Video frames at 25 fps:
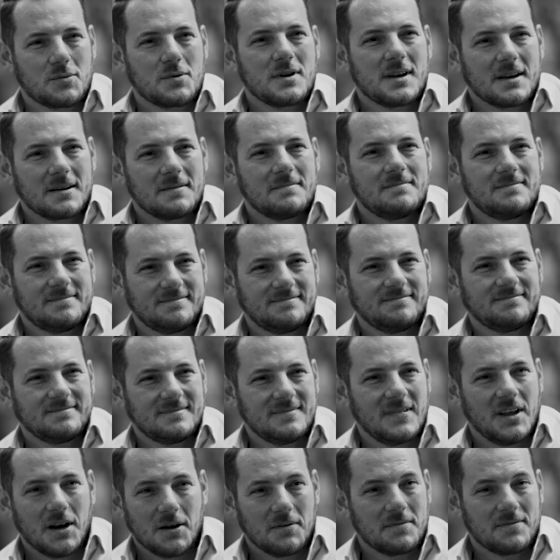career,
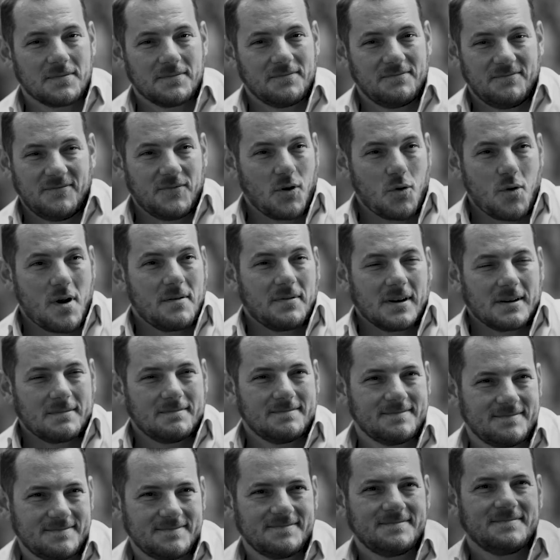you know, forever.